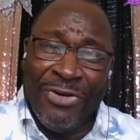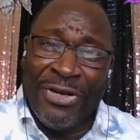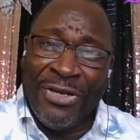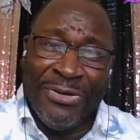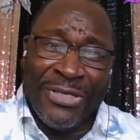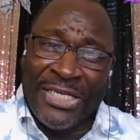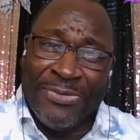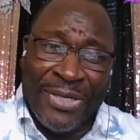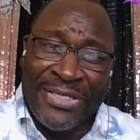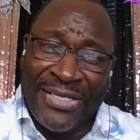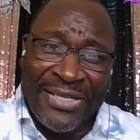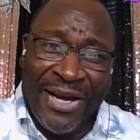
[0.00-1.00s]
you could lose as
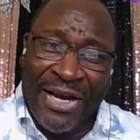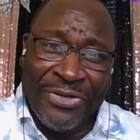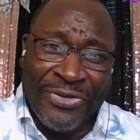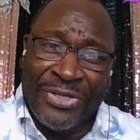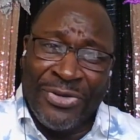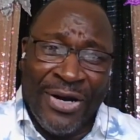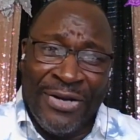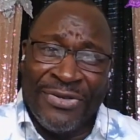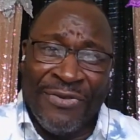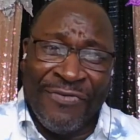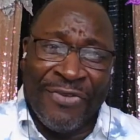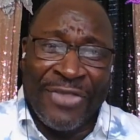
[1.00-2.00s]
much as 100 to
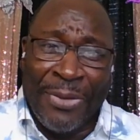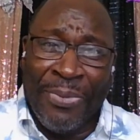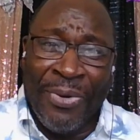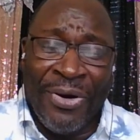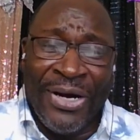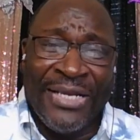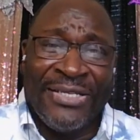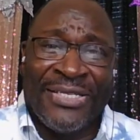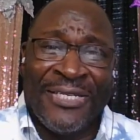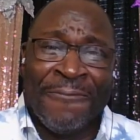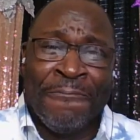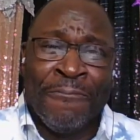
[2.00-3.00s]
150 points